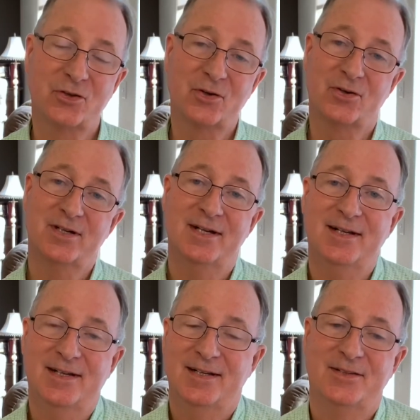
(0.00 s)

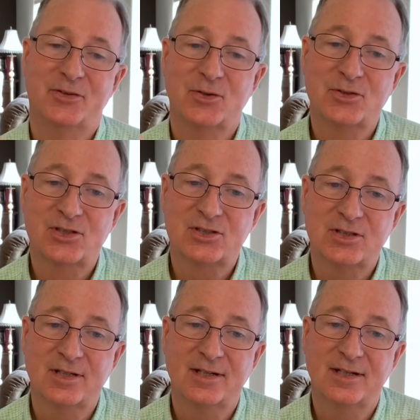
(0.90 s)
there's
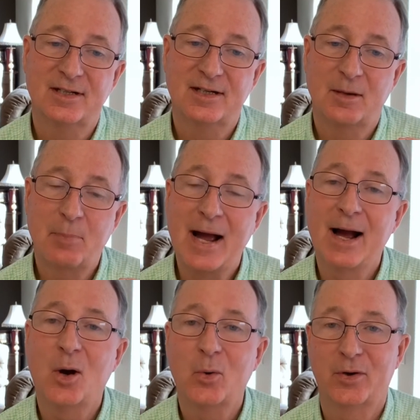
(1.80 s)
a
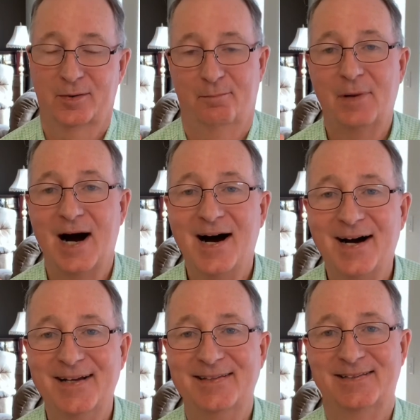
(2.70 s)
power
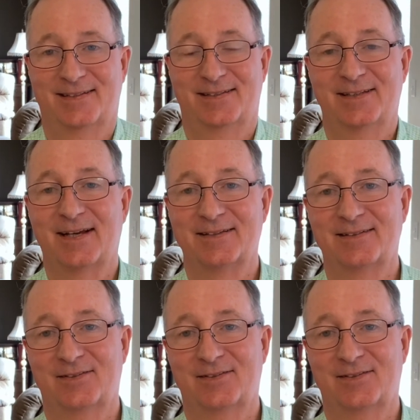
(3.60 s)
behind that,